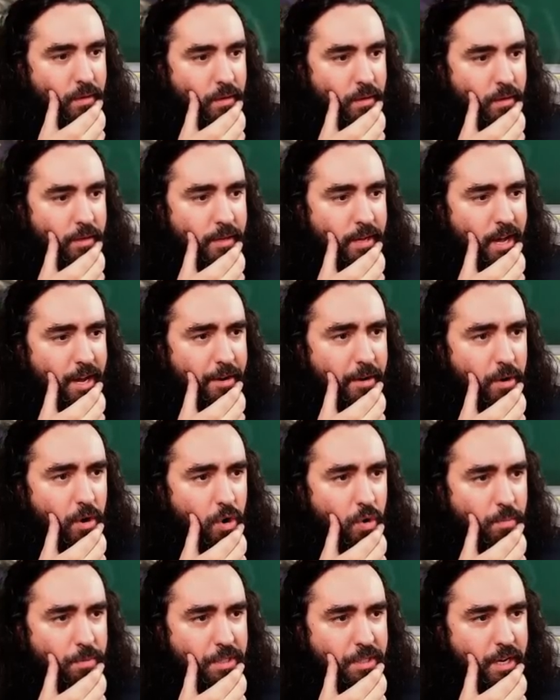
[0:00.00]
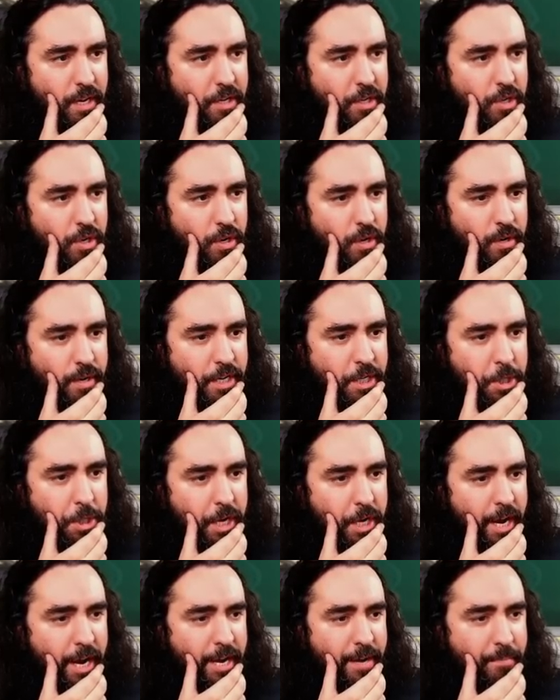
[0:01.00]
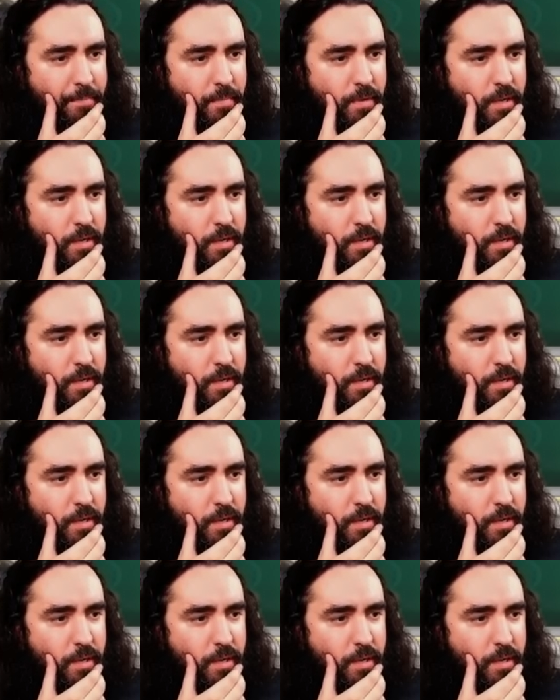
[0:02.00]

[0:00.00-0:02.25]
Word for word: Another Homestead Courage, eh?